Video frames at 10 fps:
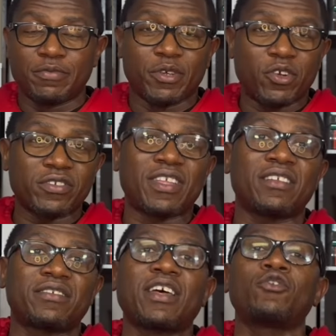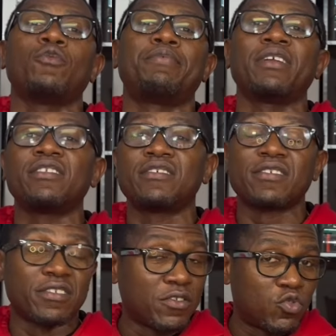because that is how you bring
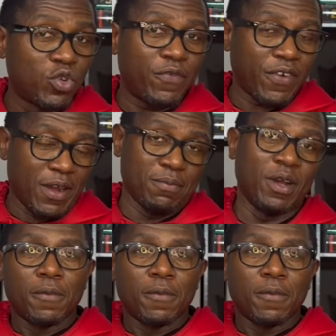diseases into the farm.